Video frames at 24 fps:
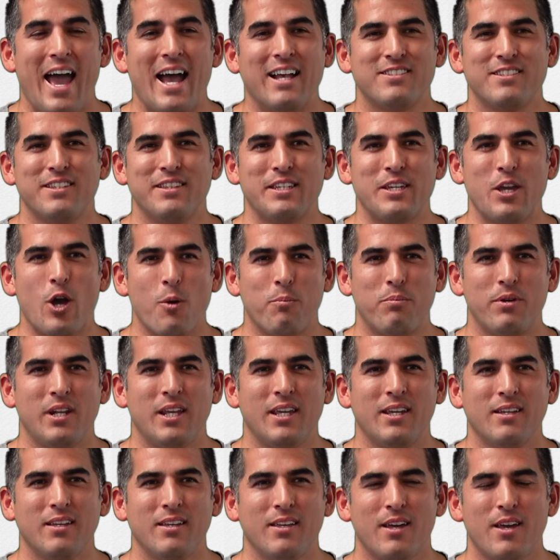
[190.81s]
As in the
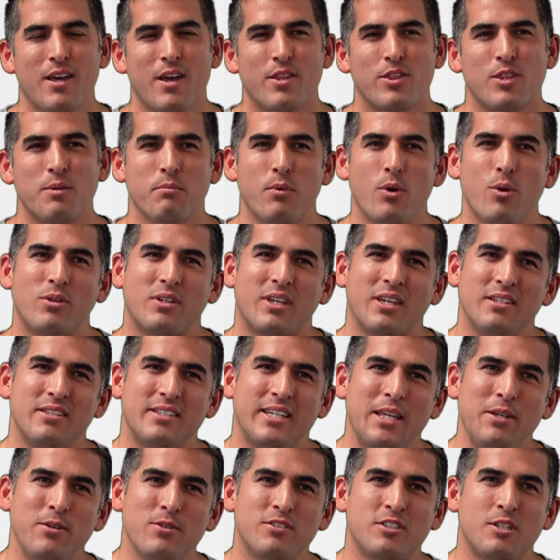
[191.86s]
opening, the mood
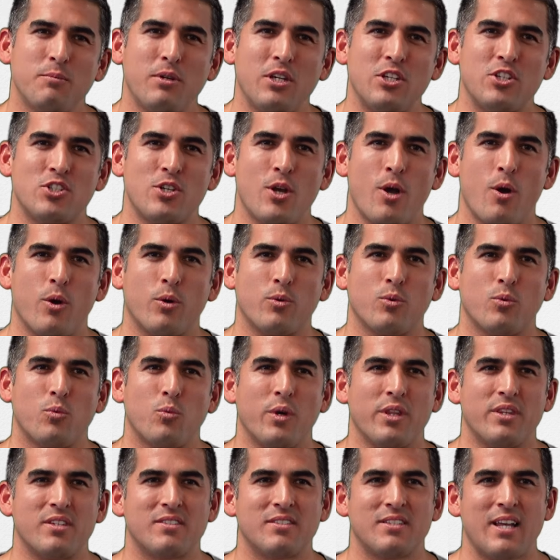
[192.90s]
continues to be
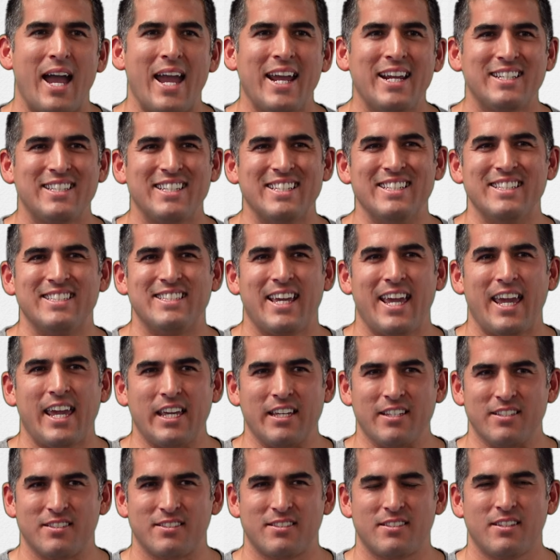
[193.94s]
shown with sight and
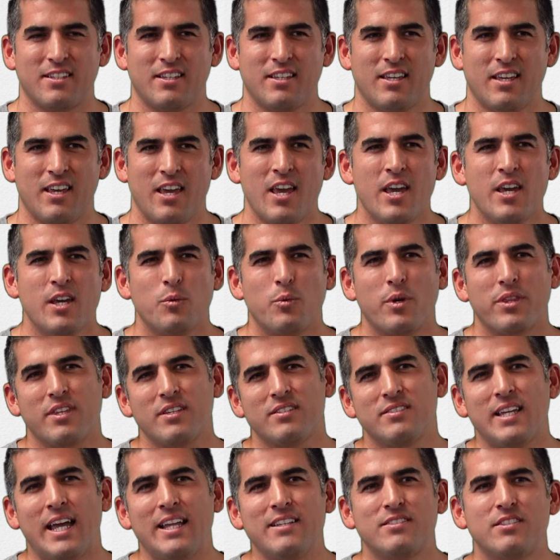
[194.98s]
taste,
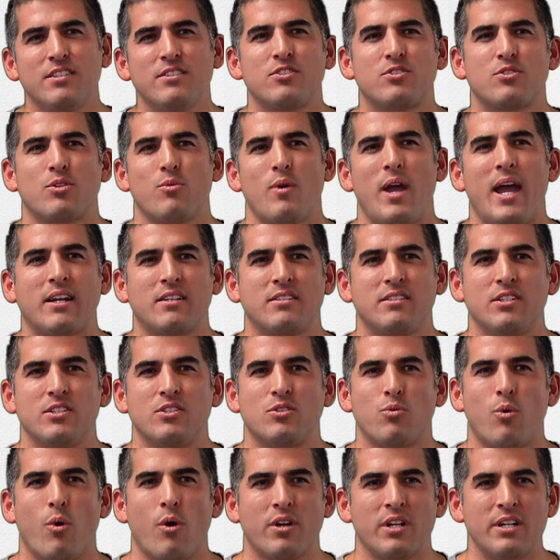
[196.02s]
with the senses
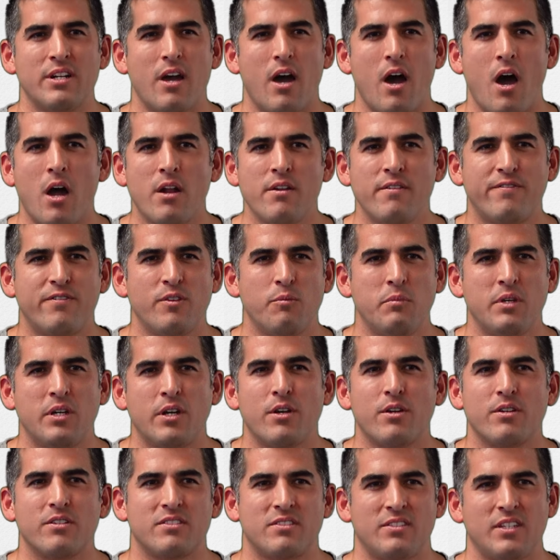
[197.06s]
directed toward an
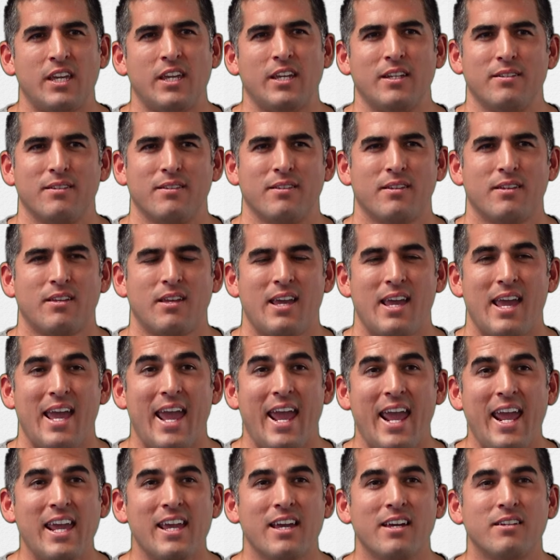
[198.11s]
unfamiliar scene
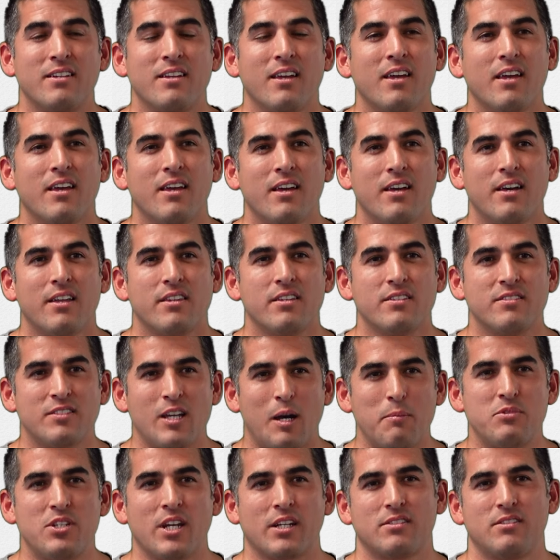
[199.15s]
and the
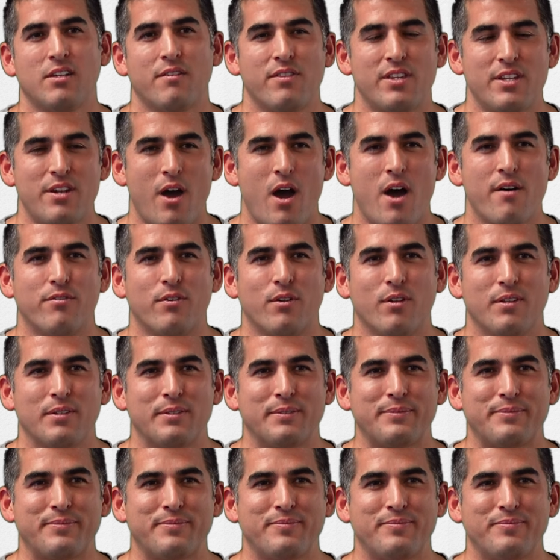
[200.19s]
subject of the
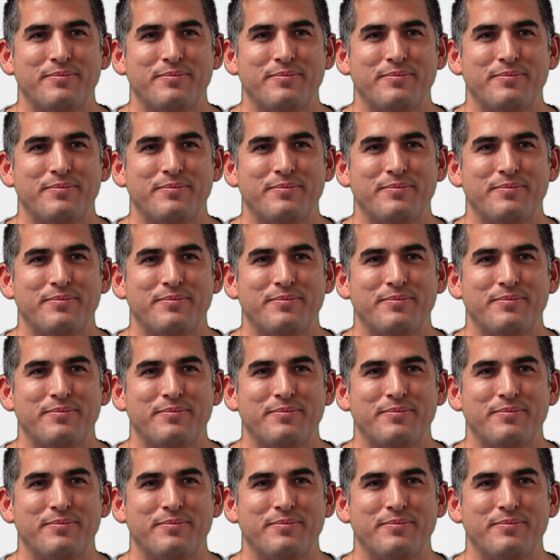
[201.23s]
novel.